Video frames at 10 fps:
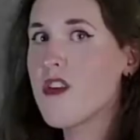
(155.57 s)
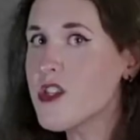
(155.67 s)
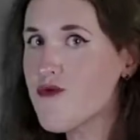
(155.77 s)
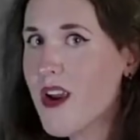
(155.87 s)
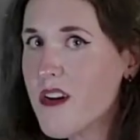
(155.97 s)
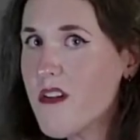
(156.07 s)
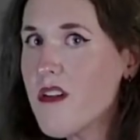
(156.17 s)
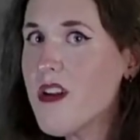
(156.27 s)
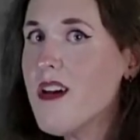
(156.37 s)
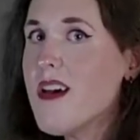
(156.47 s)
this
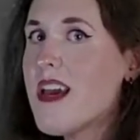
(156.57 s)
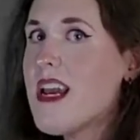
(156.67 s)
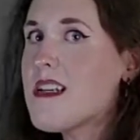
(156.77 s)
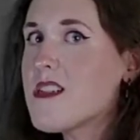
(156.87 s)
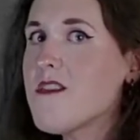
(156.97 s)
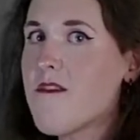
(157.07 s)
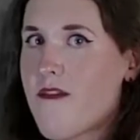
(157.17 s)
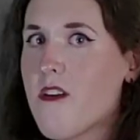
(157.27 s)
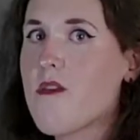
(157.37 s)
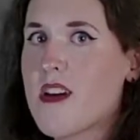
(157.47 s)
record, it doesn't
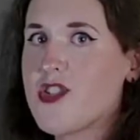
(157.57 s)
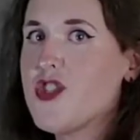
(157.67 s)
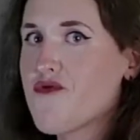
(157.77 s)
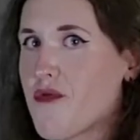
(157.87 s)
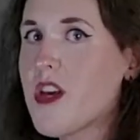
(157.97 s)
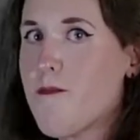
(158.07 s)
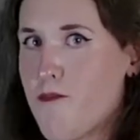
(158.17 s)
feel like she's really